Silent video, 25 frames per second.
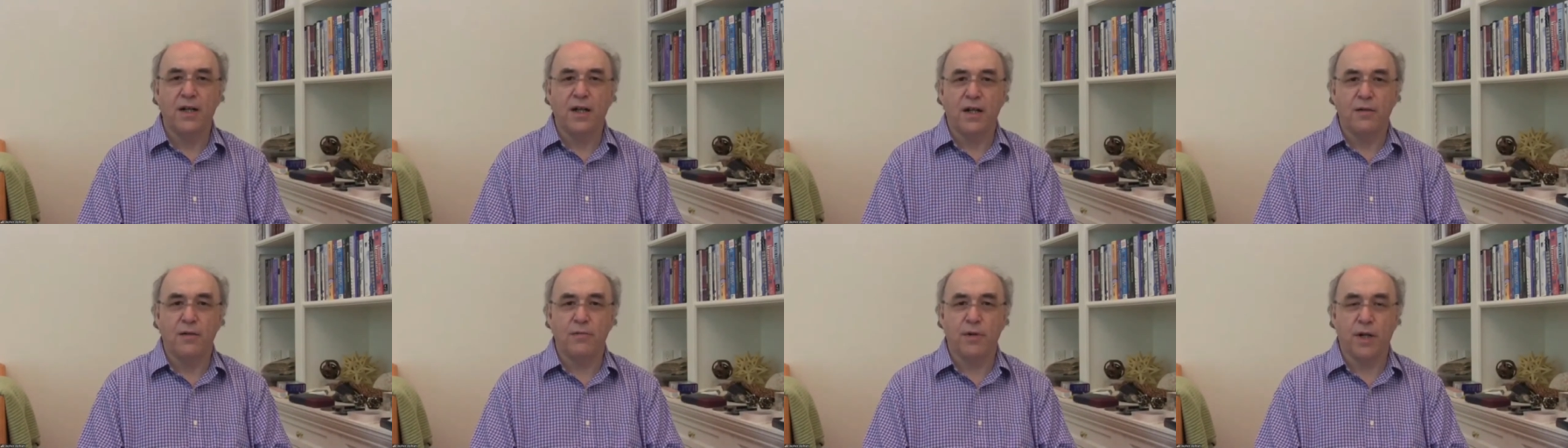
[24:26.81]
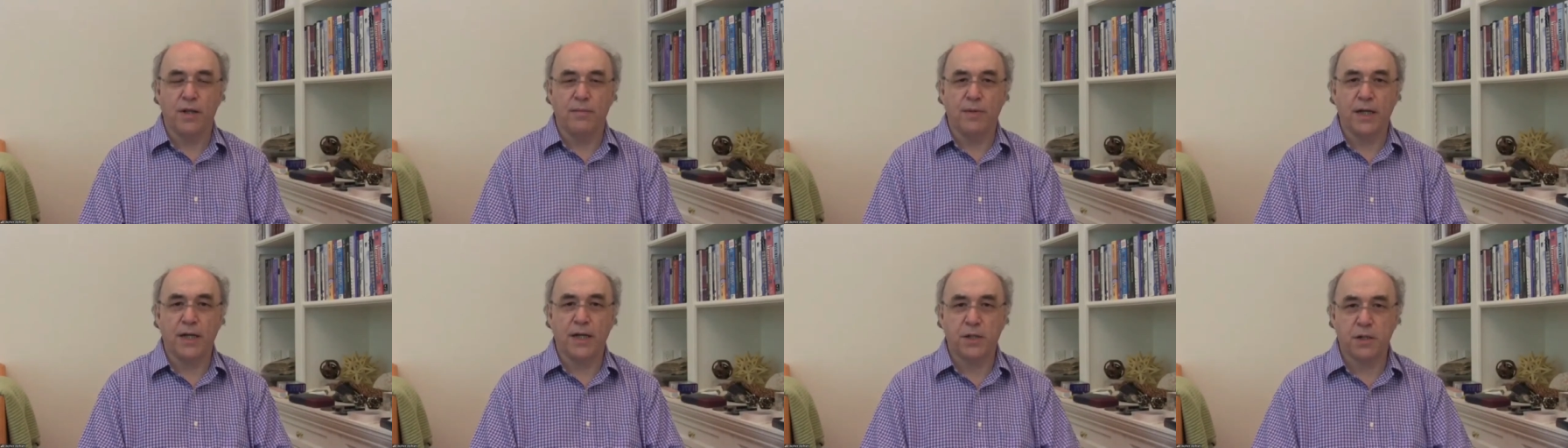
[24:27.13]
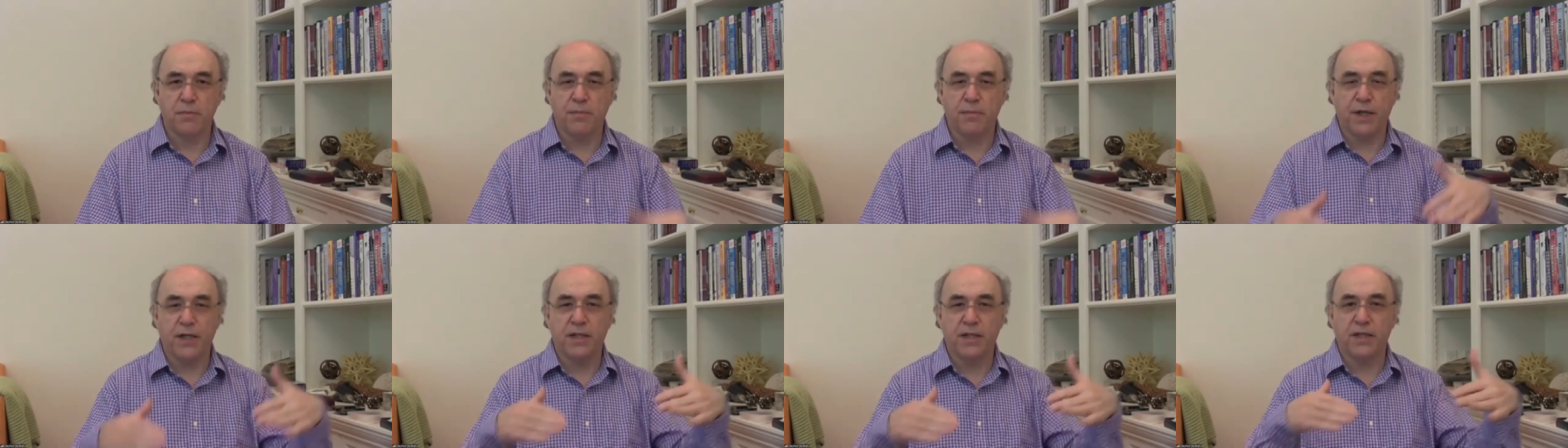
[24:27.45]
it really makes a
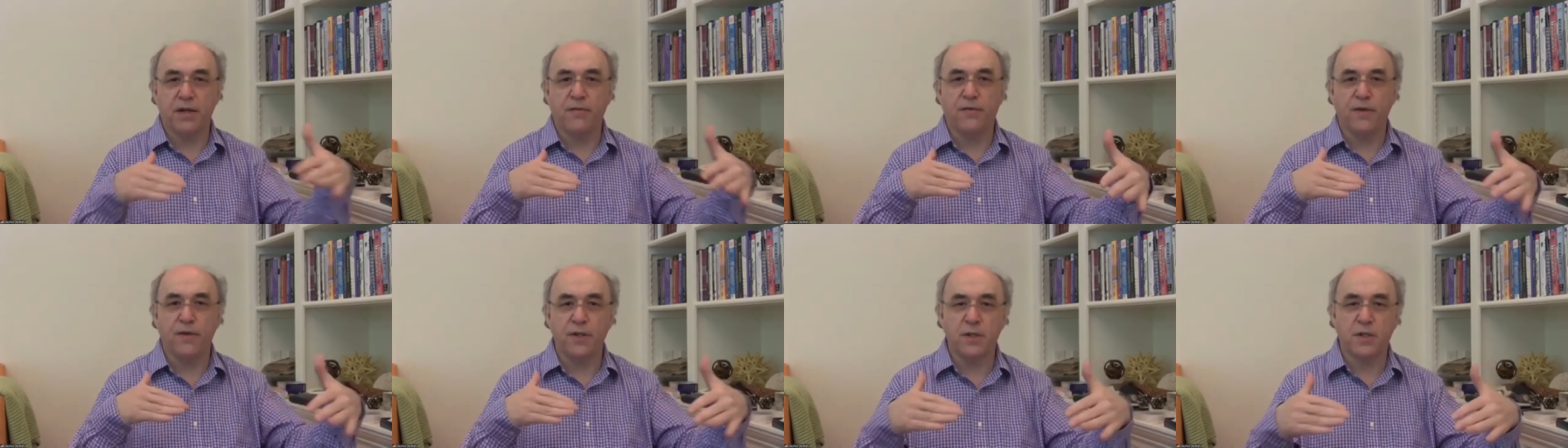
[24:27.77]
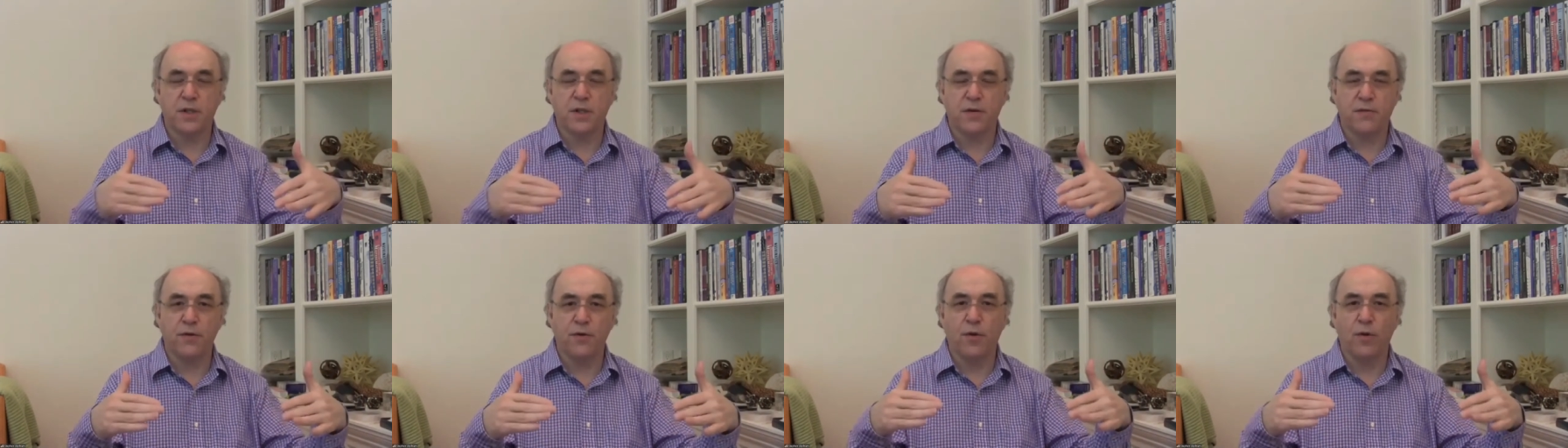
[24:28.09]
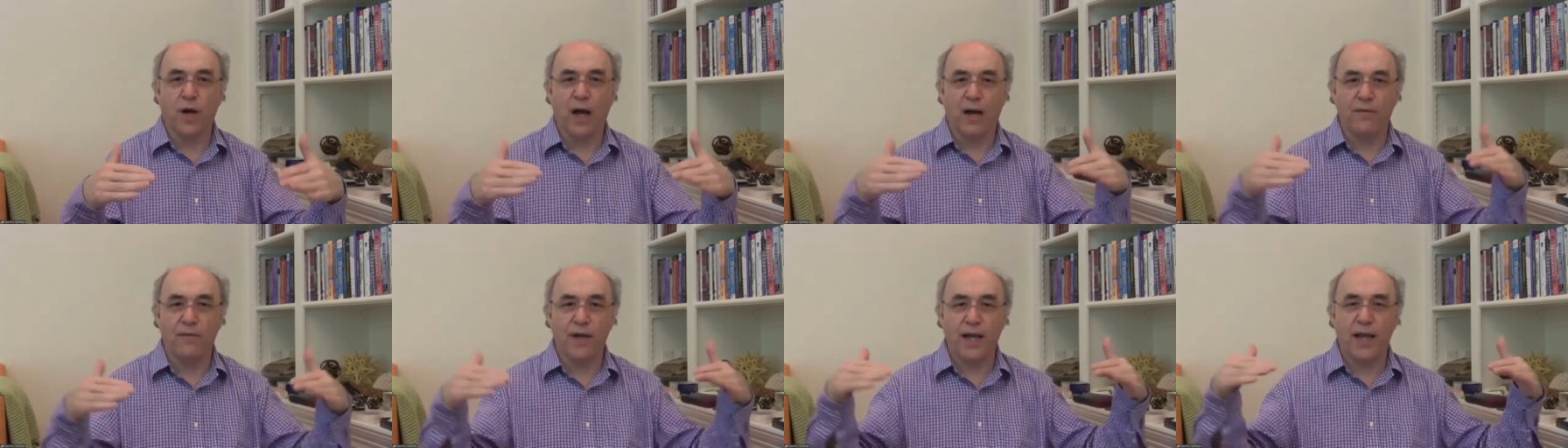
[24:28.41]
big difference if you
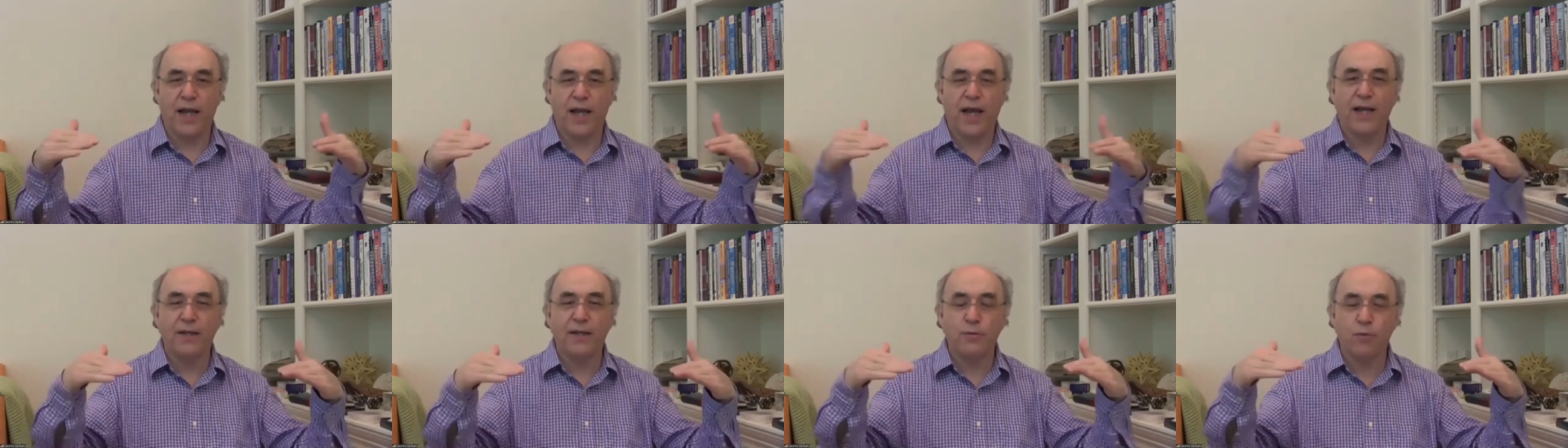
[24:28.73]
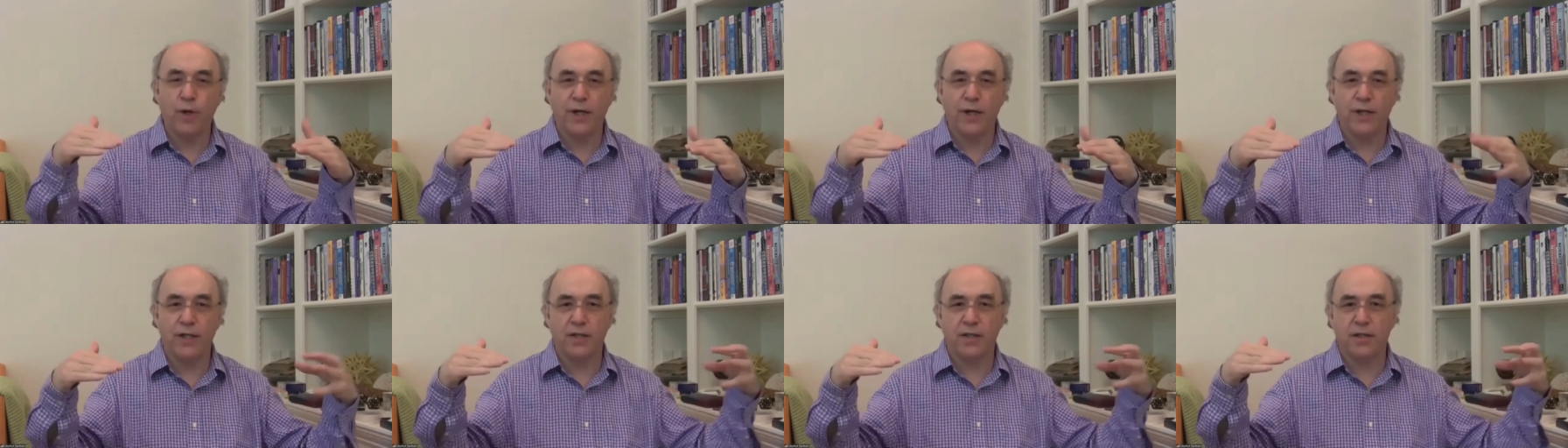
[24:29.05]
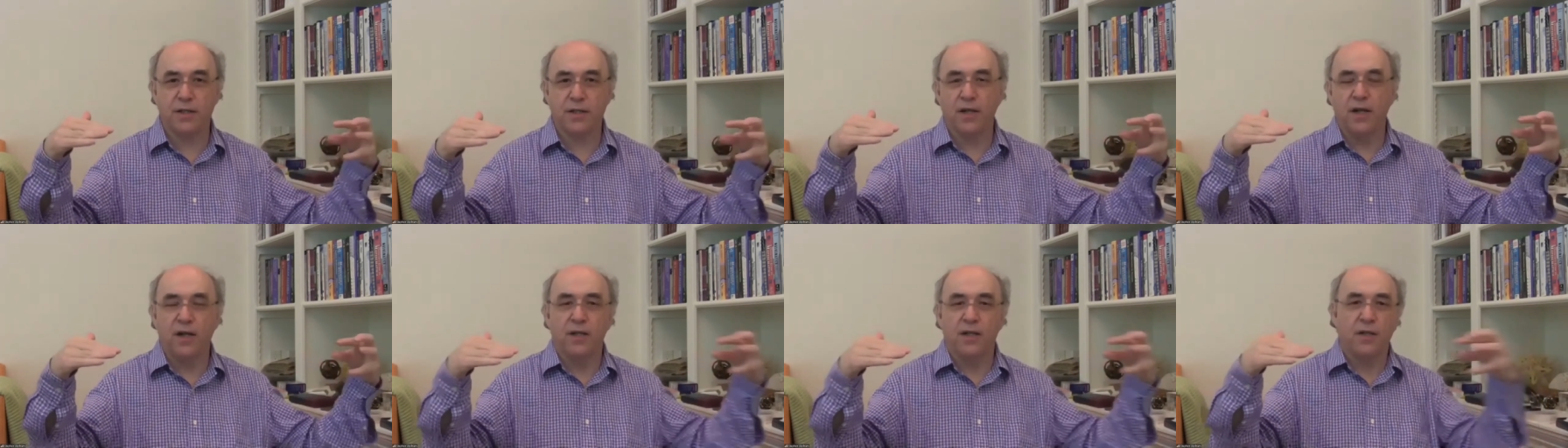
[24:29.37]
have a
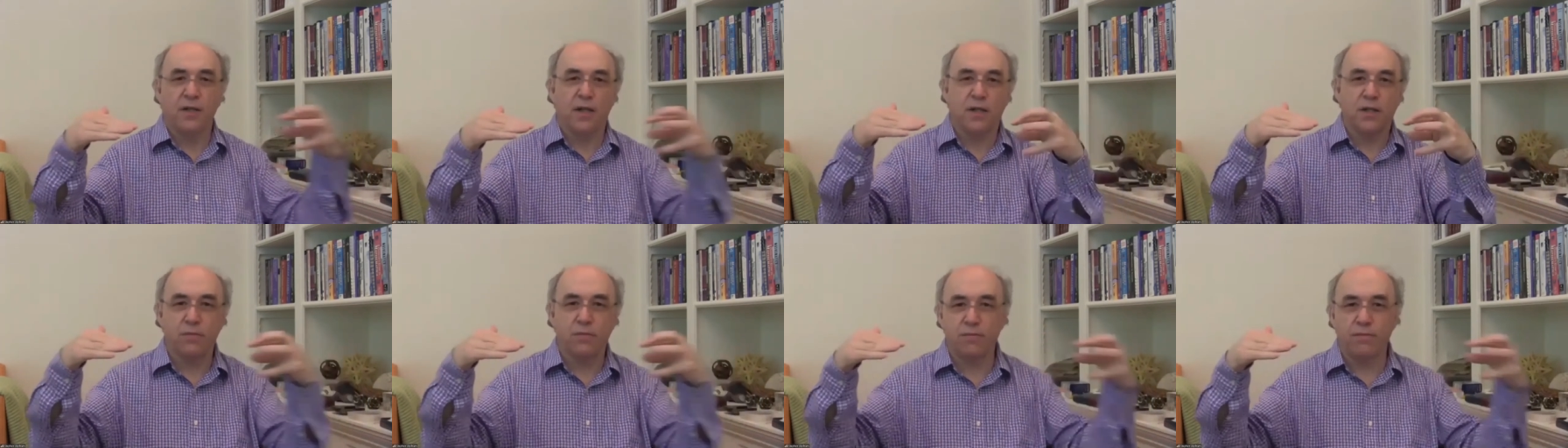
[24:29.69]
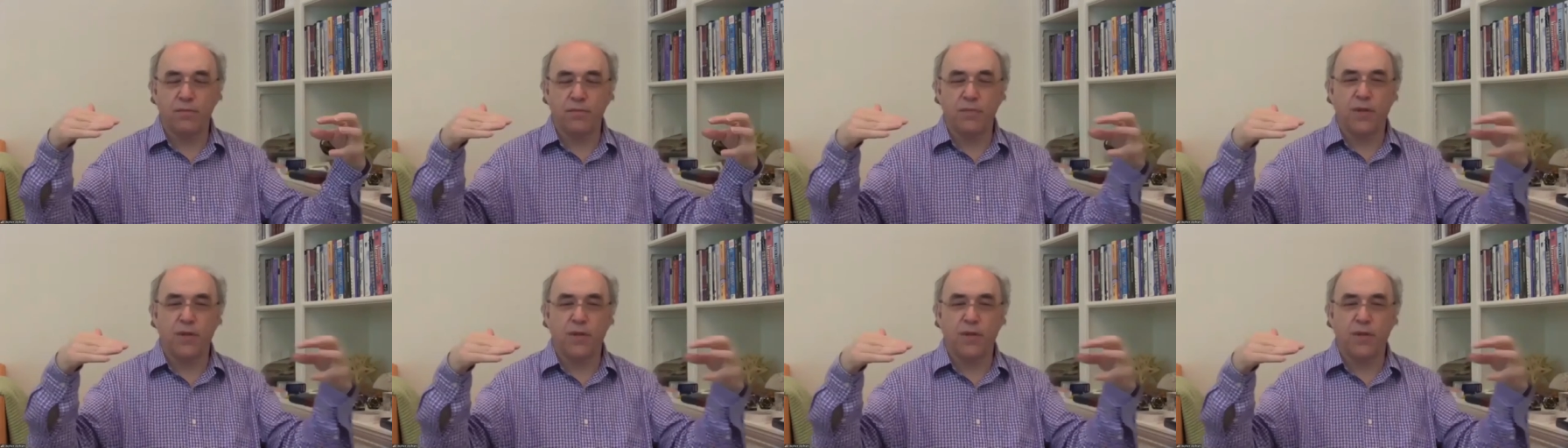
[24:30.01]
headwind that's